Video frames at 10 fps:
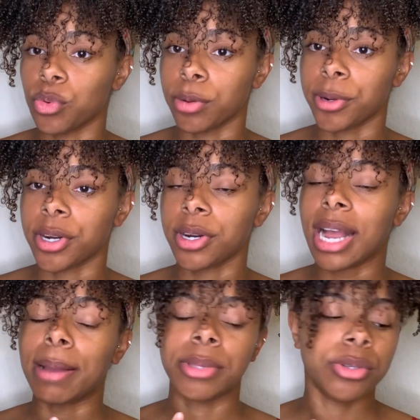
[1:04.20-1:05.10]
warmer.
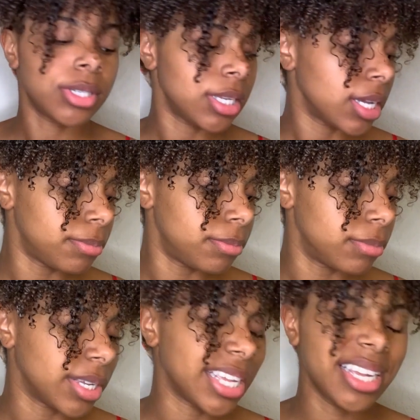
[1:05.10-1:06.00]
I'm using
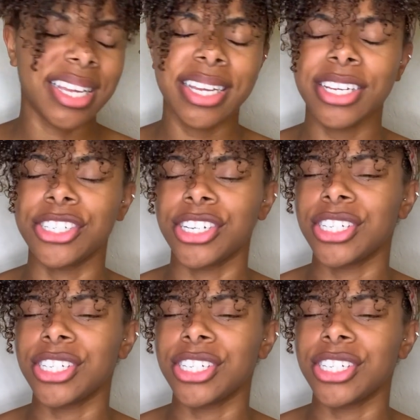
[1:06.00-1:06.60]
Gigi.